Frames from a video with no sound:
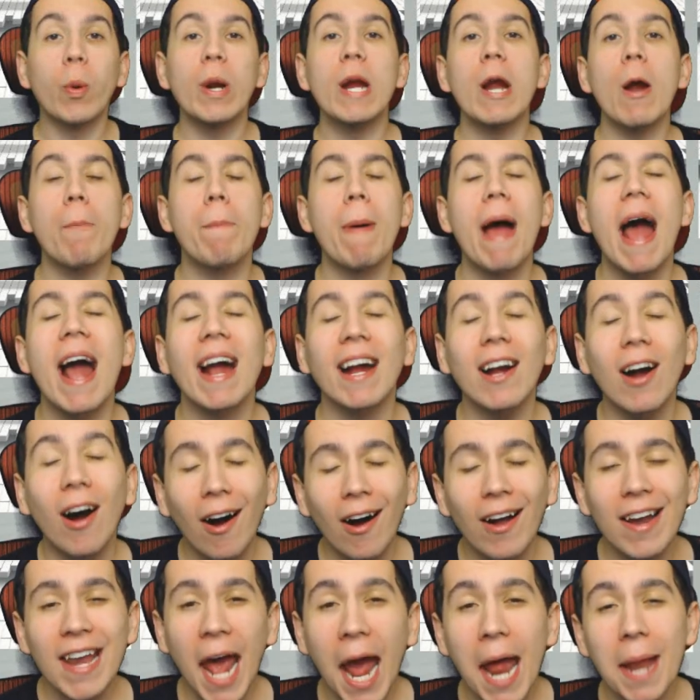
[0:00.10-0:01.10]
we are back
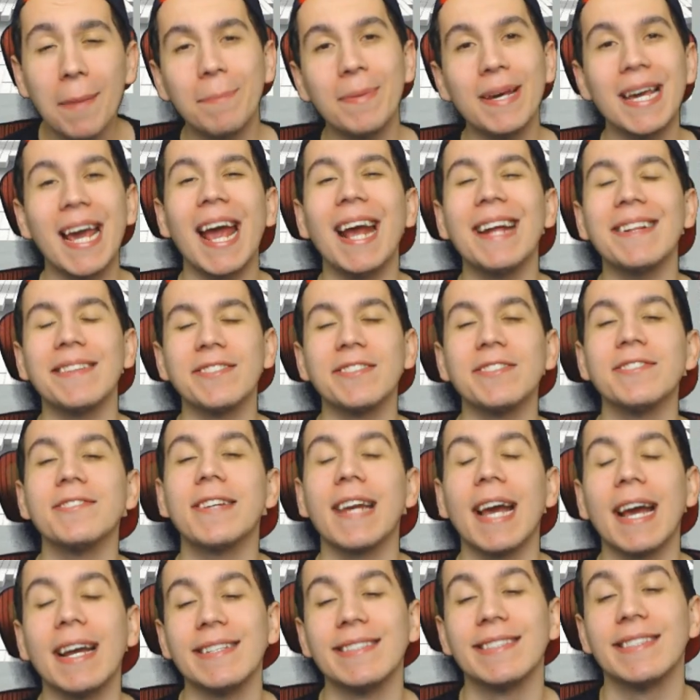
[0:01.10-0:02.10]
on NBA
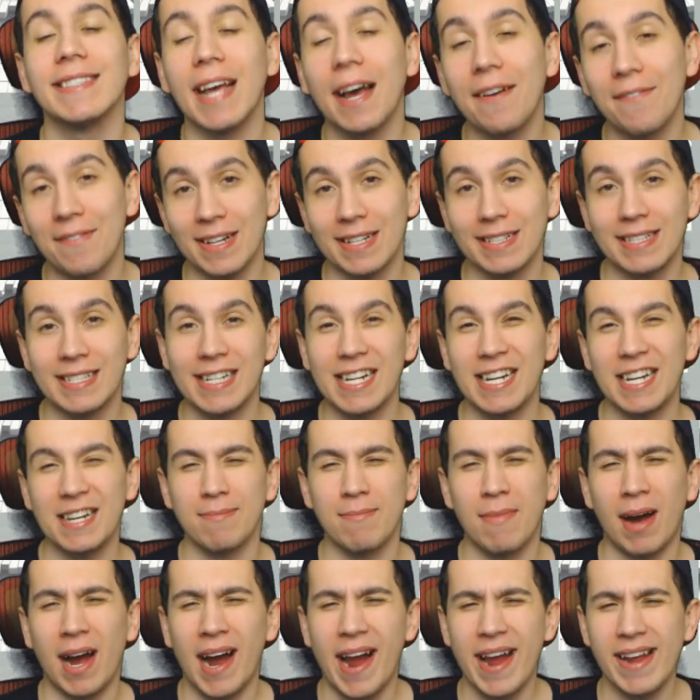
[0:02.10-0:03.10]

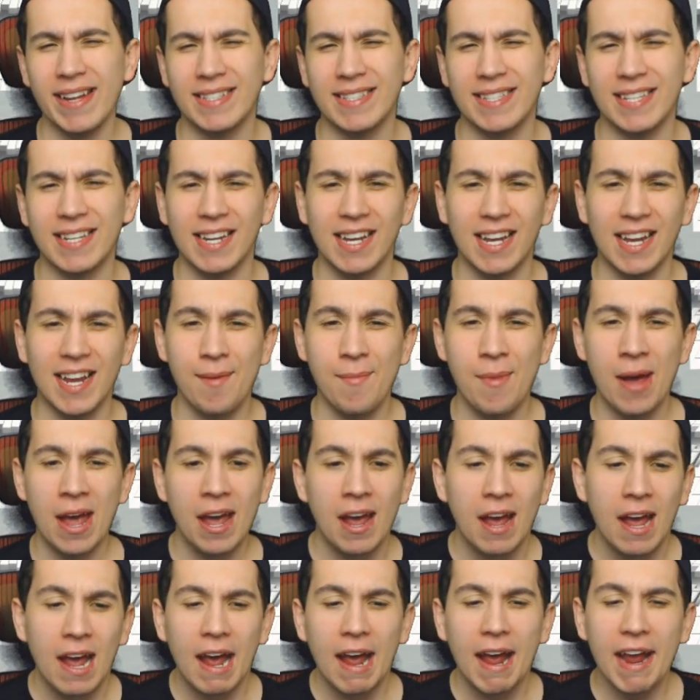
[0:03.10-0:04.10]
2K17, my team,
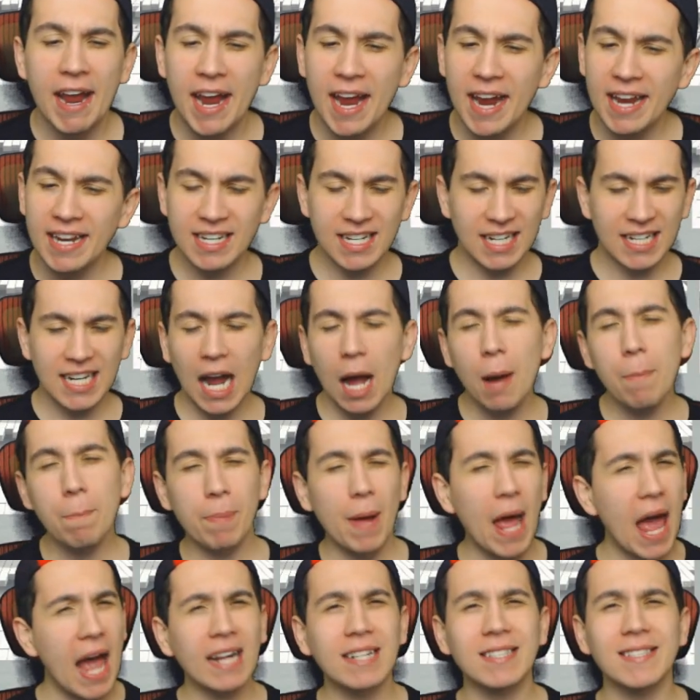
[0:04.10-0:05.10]
and I got
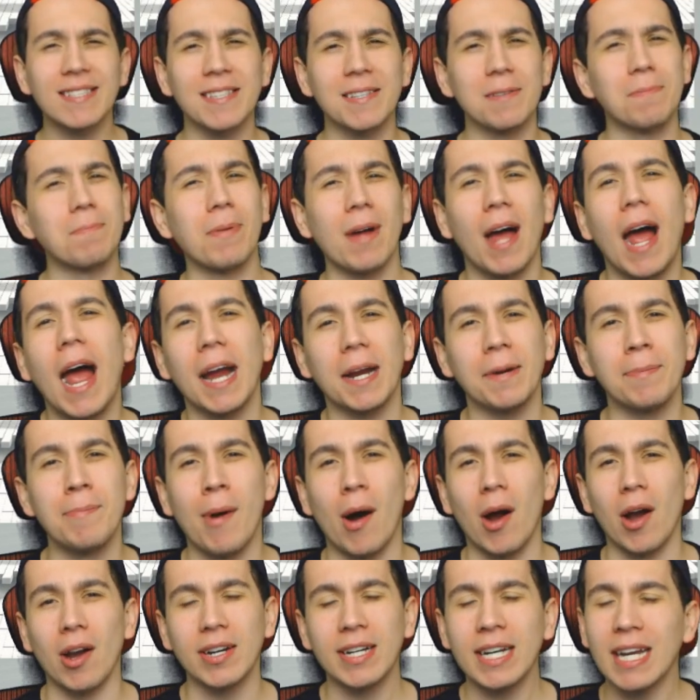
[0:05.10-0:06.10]
back to the black
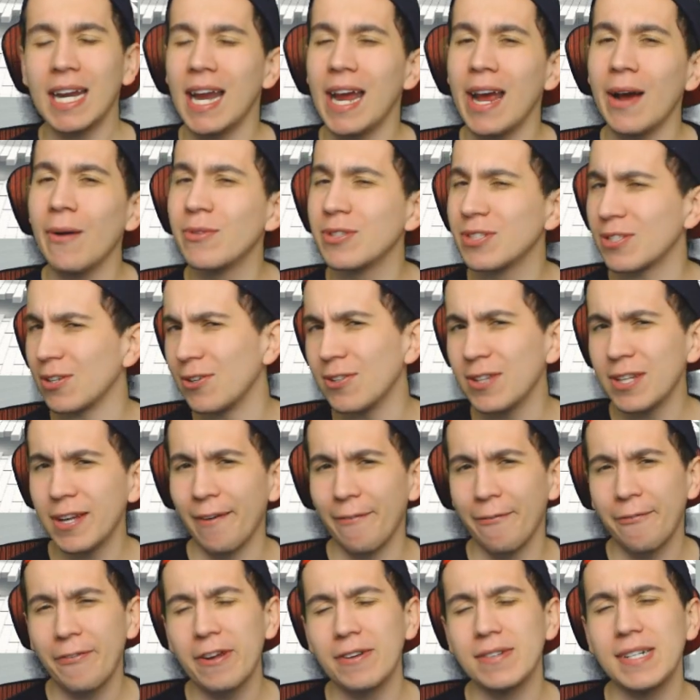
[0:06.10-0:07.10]
market. It was only
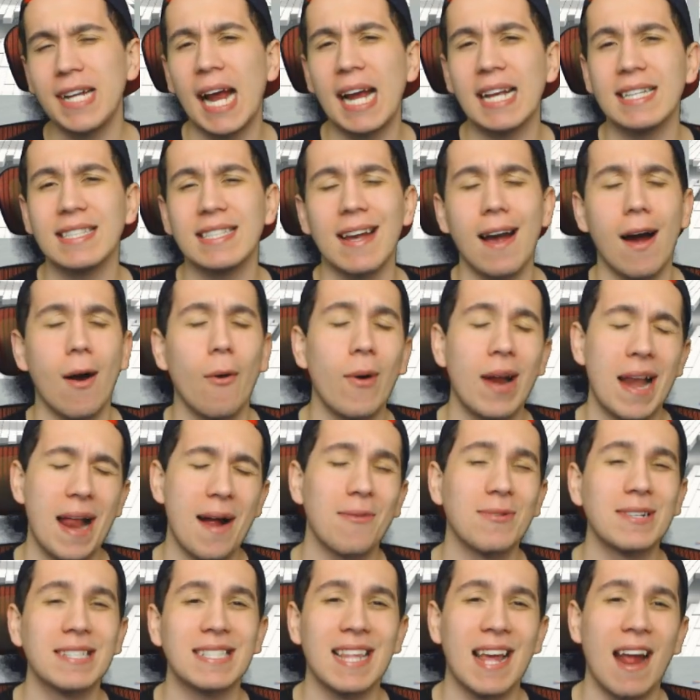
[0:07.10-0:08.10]
a few days ago when I
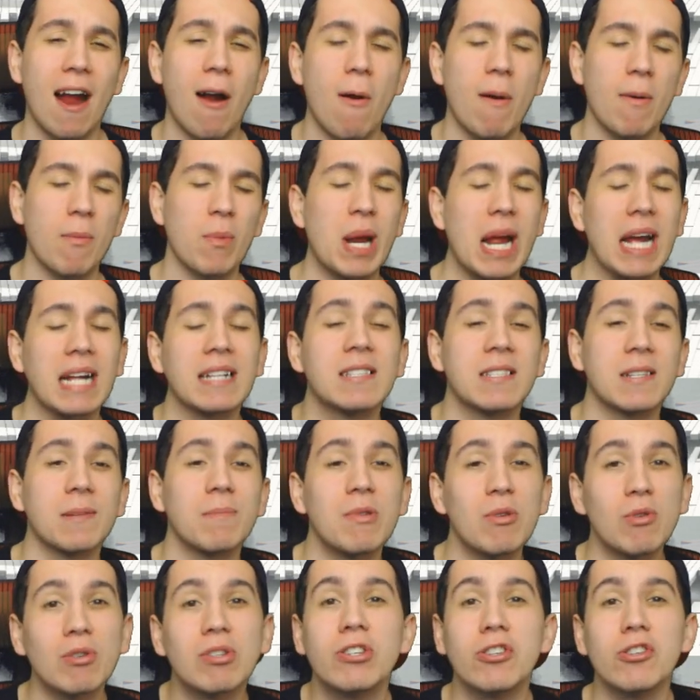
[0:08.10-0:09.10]
was there, and we had
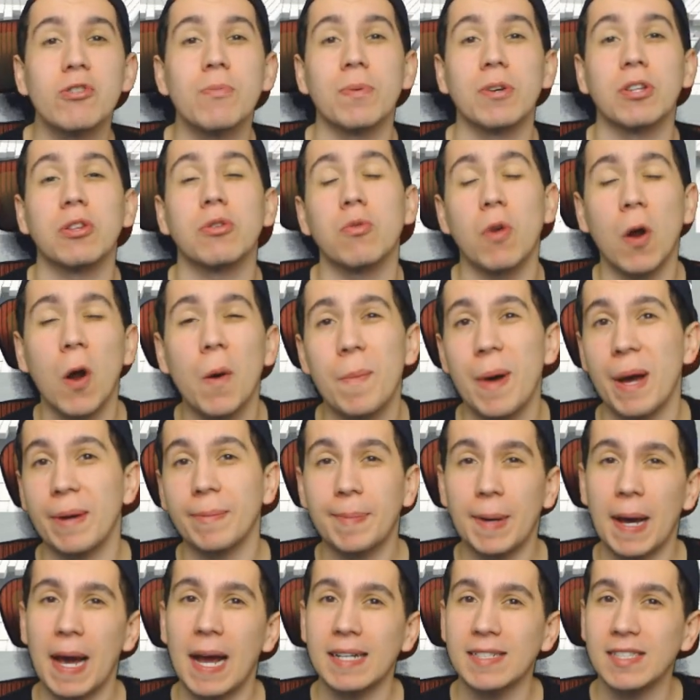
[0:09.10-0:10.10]
some new super
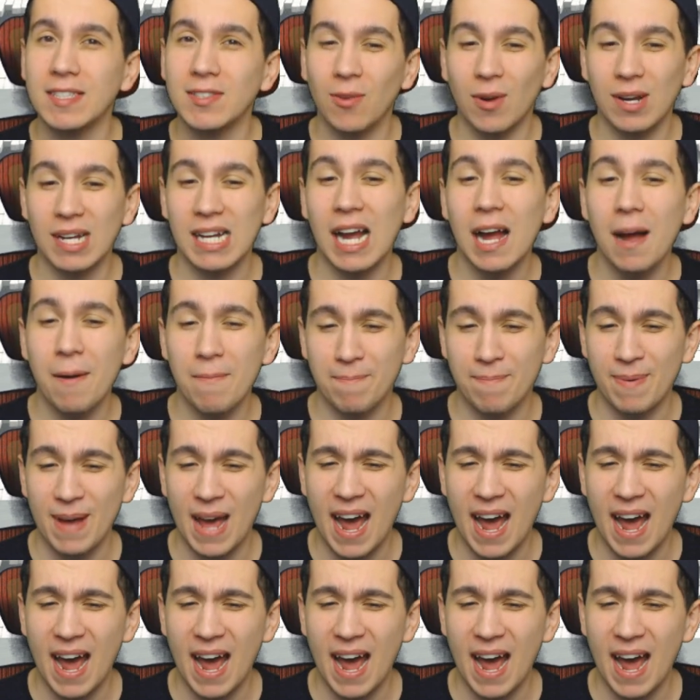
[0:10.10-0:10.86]
throwback packs, so I got